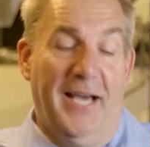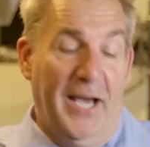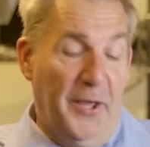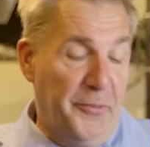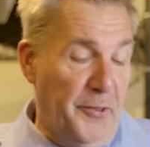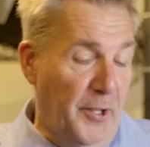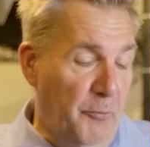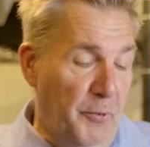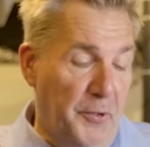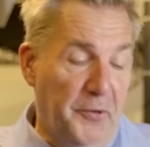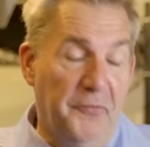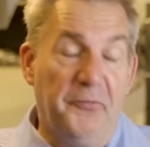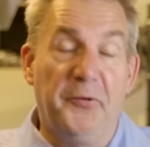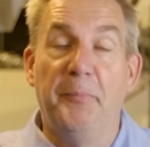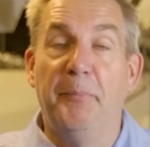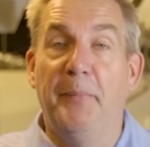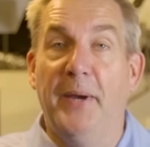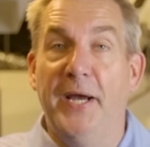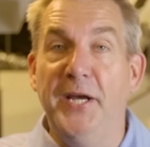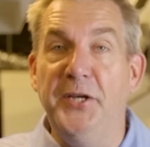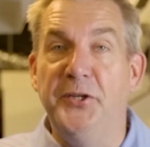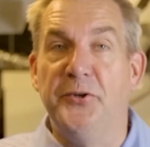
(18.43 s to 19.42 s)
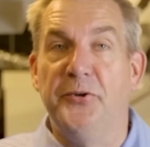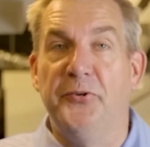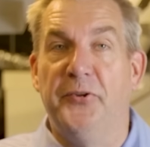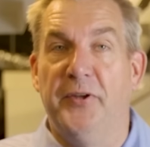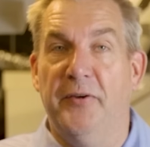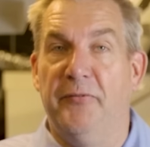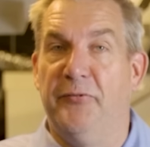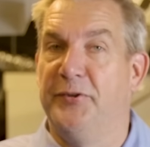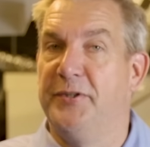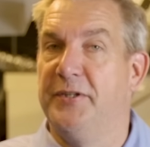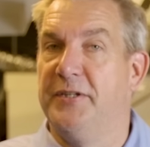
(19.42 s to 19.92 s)
I think one of the major
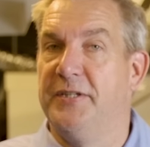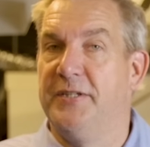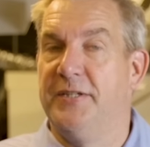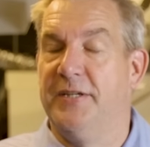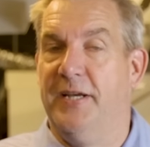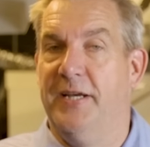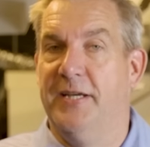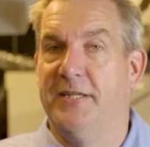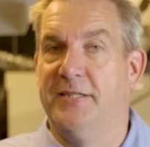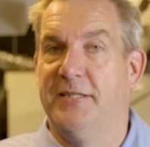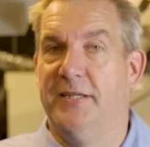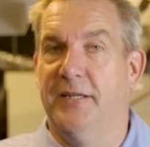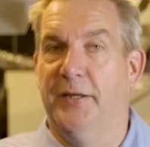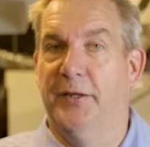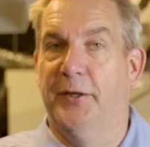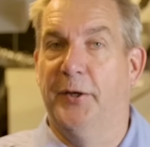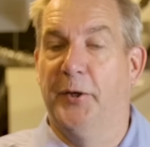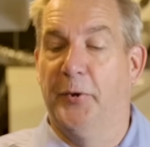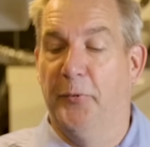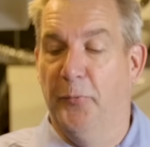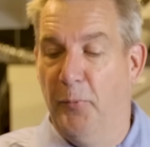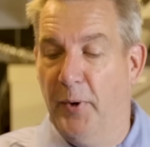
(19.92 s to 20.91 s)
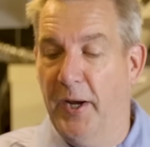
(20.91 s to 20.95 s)
differences is the